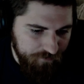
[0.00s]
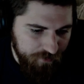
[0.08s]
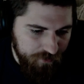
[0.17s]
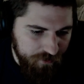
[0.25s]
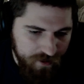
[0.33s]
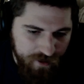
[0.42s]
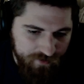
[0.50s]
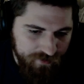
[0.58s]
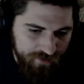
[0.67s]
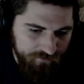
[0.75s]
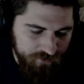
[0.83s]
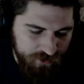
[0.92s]
Nothing
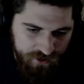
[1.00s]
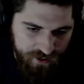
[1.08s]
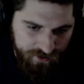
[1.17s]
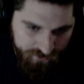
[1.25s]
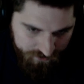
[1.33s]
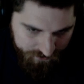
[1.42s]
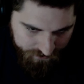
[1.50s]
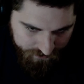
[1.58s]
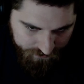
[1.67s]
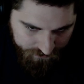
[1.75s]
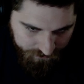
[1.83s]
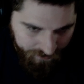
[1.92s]
ever changes.
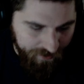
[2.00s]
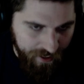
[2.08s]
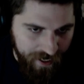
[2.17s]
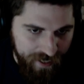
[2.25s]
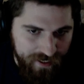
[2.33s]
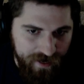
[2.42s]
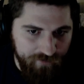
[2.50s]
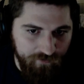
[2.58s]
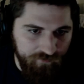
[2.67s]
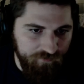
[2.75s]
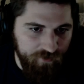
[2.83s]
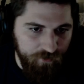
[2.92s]
Like, I never
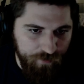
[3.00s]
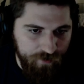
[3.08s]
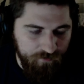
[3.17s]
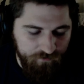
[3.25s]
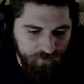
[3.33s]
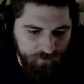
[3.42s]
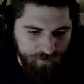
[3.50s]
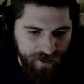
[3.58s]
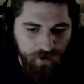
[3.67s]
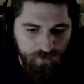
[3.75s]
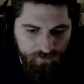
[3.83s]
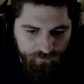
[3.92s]
feel
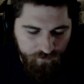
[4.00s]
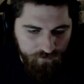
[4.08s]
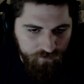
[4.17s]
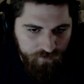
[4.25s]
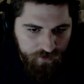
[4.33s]
powerful